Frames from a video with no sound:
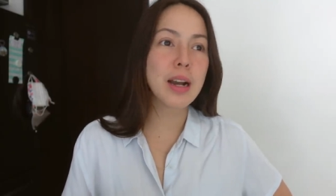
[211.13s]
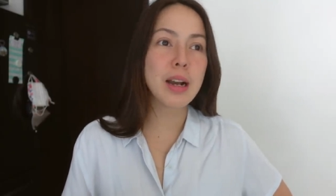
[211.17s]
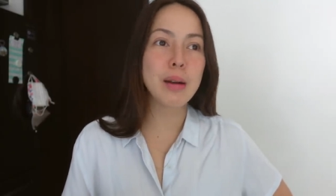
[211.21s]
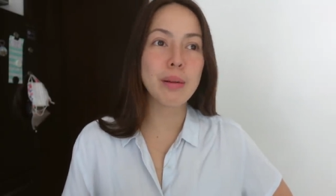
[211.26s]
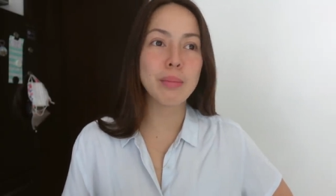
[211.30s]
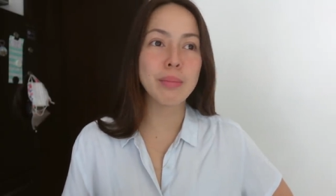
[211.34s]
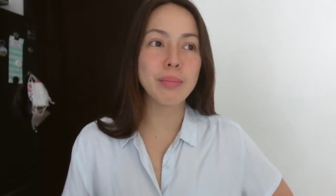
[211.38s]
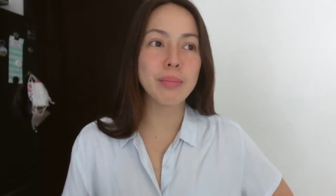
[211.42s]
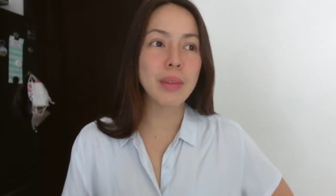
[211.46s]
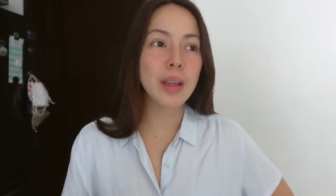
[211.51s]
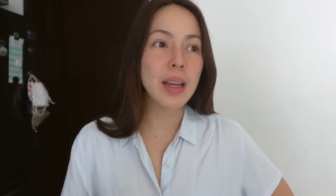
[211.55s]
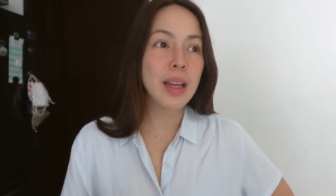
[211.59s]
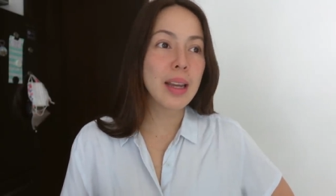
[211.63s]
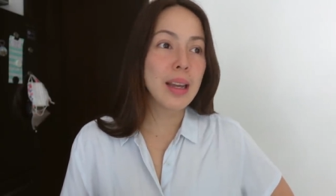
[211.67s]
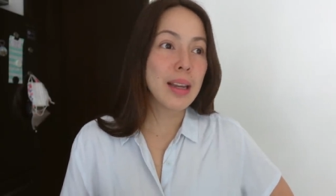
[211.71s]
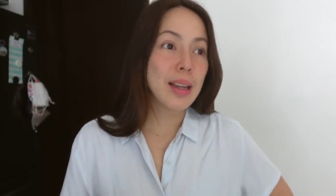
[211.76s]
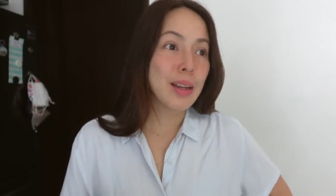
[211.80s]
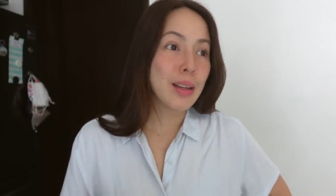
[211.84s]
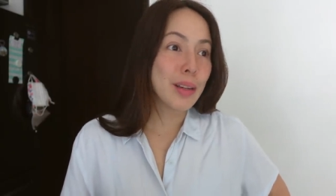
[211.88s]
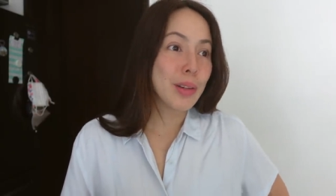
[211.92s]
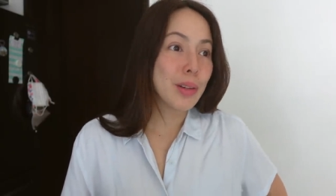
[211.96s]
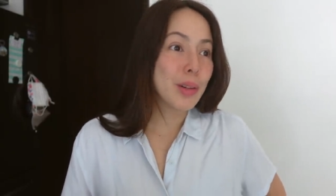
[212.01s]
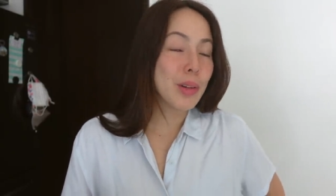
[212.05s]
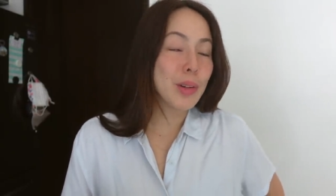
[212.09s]
um,
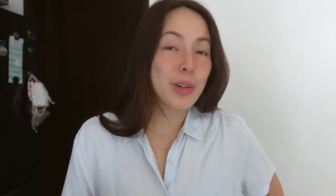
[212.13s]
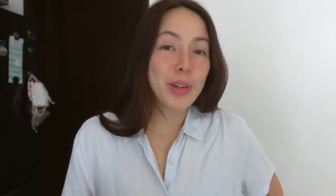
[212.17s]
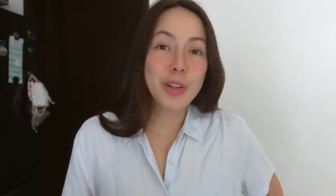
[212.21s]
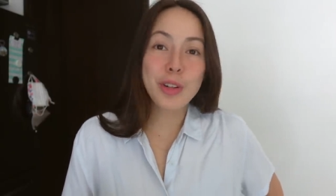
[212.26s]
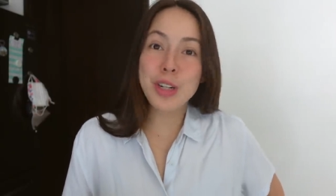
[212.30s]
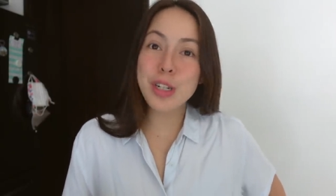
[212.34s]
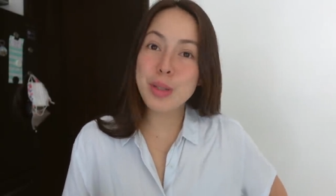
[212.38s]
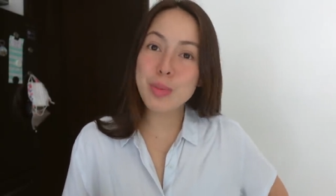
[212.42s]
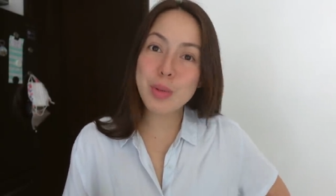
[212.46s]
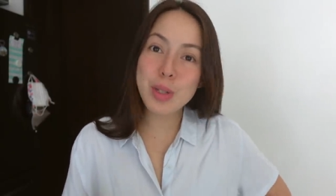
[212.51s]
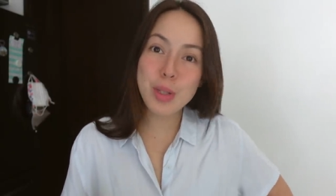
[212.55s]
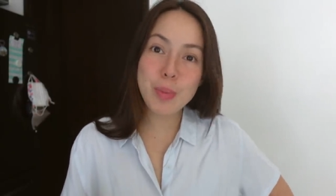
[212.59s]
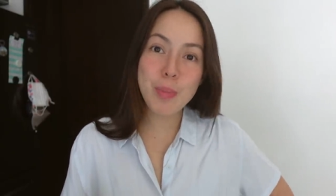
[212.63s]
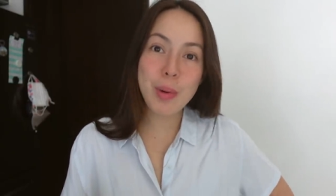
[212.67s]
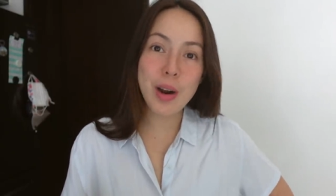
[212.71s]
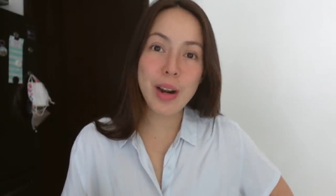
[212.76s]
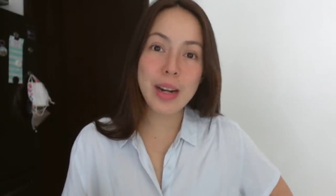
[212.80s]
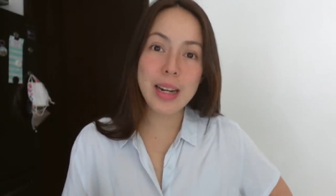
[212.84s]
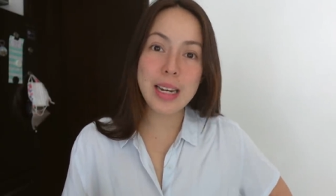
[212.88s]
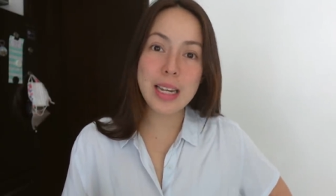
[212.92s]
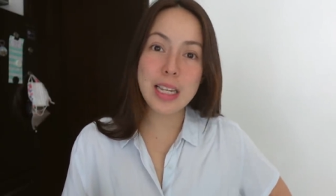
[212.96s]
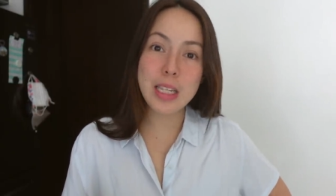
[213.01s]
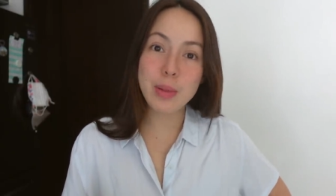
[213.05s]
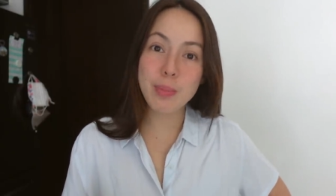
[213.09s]
go to Christmas
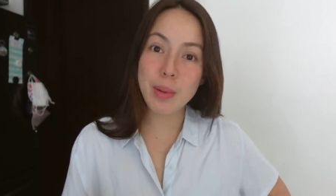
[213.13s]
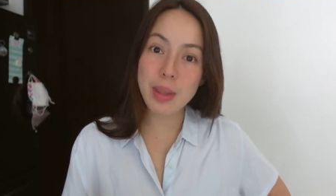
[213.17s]
parties.